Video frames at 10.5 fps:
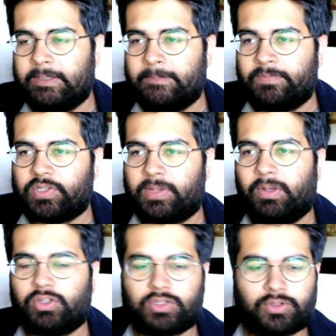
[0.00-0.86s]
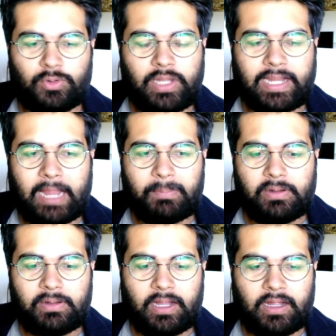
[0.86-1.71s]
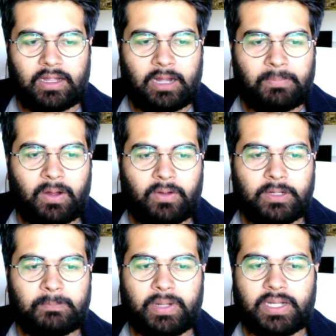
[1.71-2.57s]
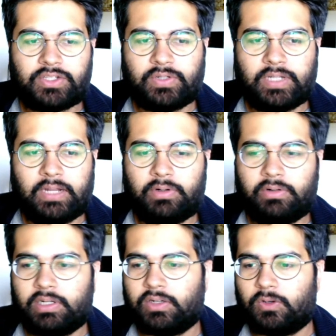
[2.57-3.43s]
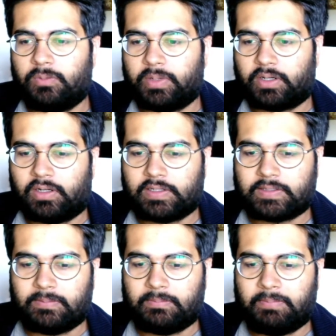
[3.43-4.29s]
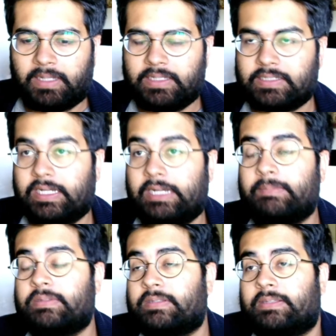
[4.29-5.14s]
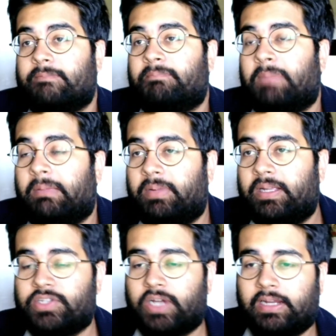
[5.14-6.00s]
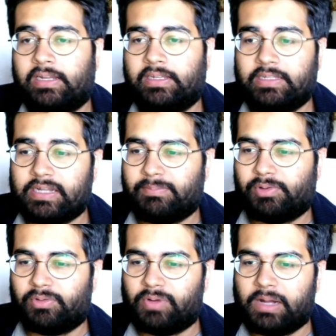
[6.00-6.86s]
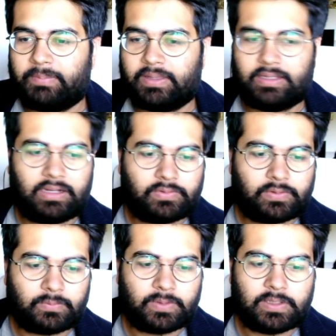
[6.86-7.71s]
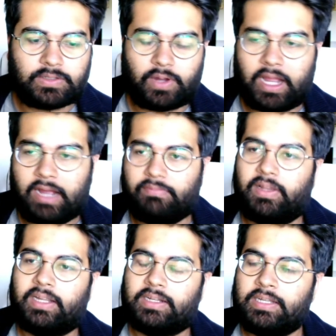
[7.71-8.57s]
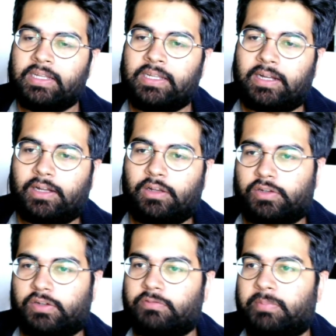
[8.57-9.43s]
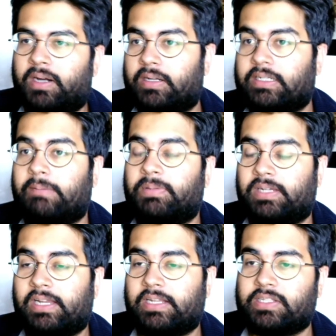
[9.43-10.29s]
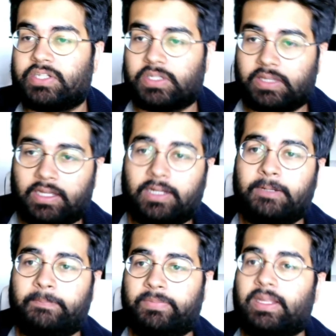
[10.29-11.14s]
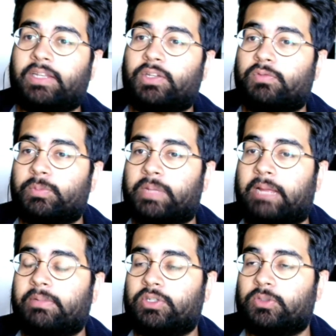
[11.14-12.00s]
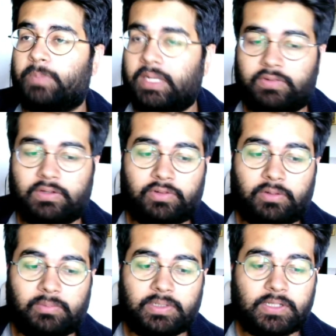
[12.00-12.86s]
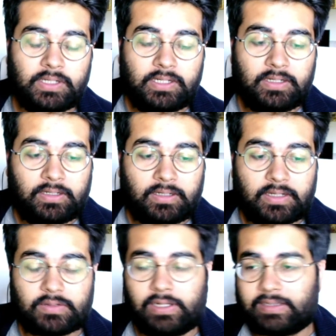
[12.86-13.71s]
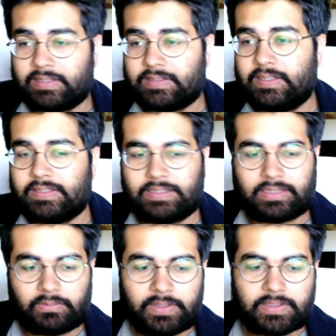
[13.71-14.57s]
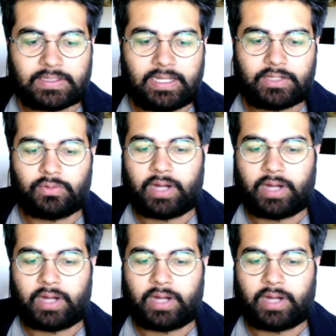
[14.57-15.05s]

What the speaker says: So I'm not so like happy about it, but you never really know, because many a times maybe China and India blow up and then afterwards you have like a lot of market capitalization there, then you would be able to benefit from it. Now, so like this is the reason like you